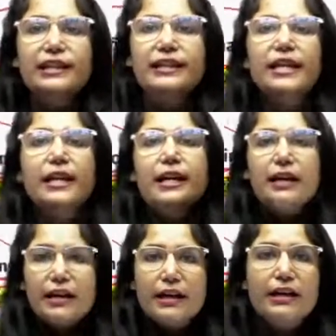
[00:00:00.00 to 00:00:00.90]
in the
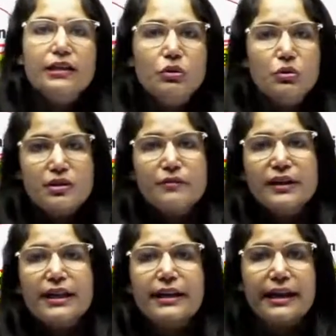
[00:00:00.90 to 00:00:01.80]

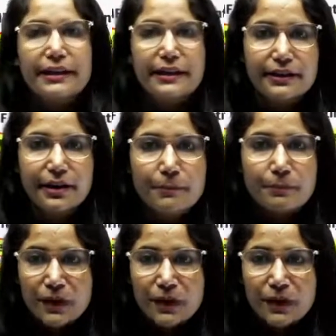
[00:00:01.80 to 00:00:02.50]
inclusivity criteria.